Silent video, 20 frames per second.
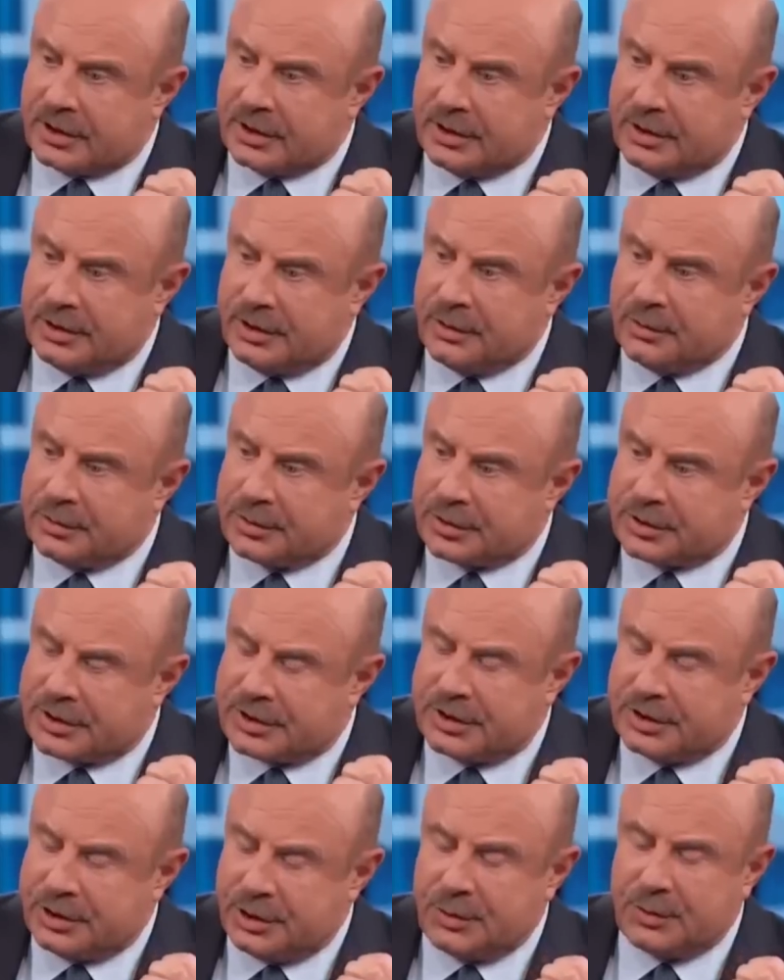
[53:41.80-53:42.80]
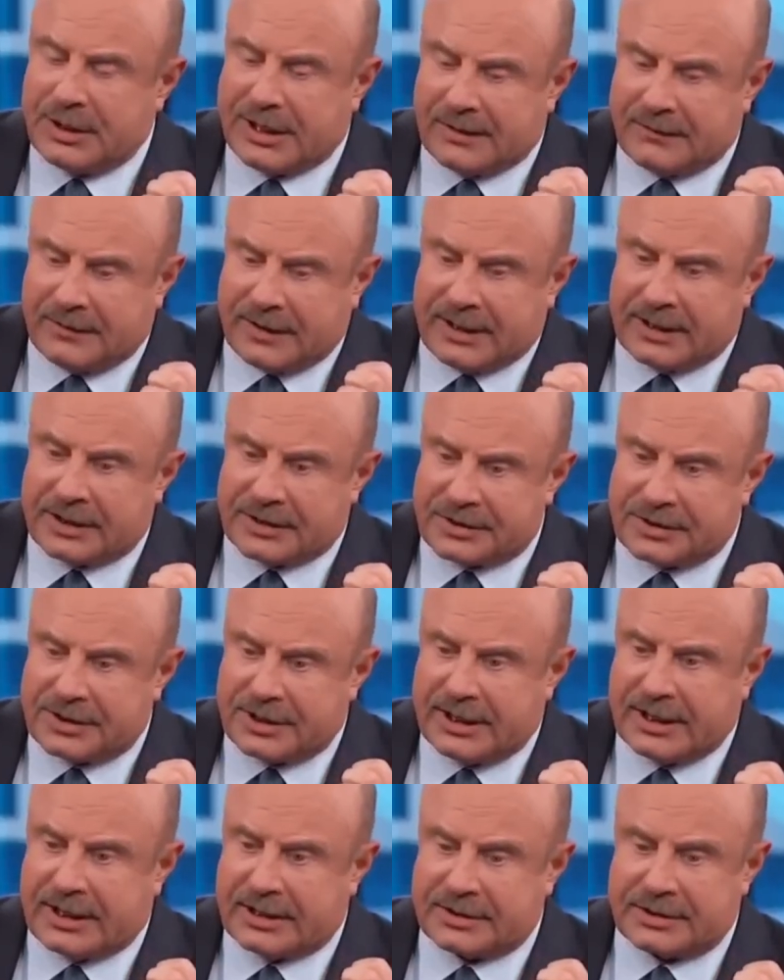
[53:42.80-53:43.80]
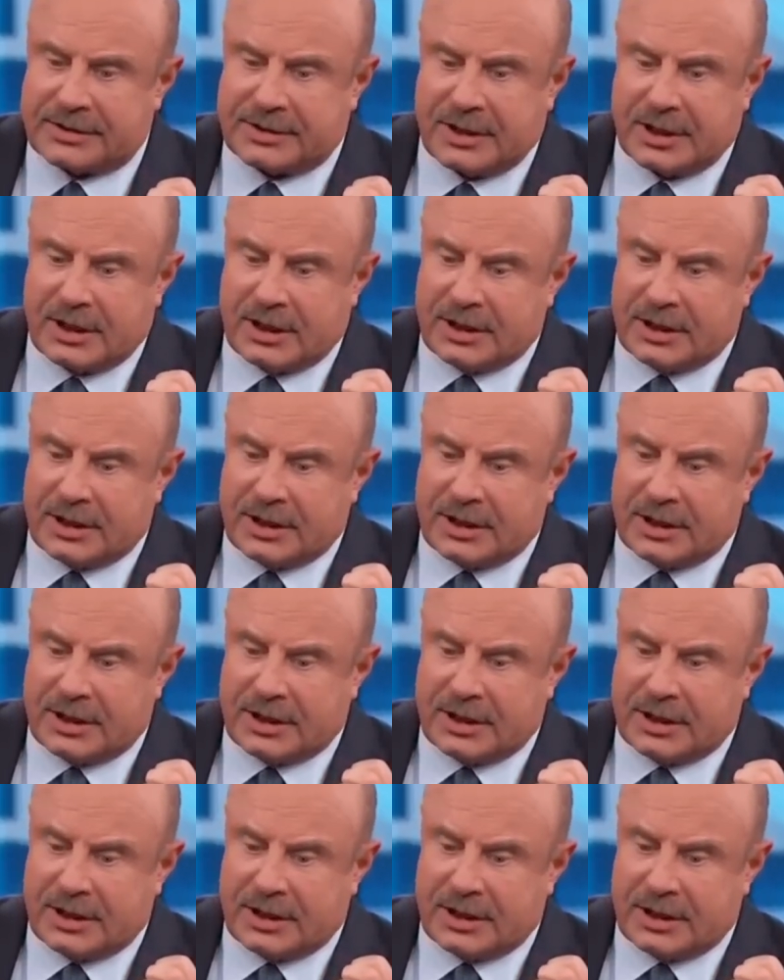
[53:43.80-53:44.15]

you have, in a sense,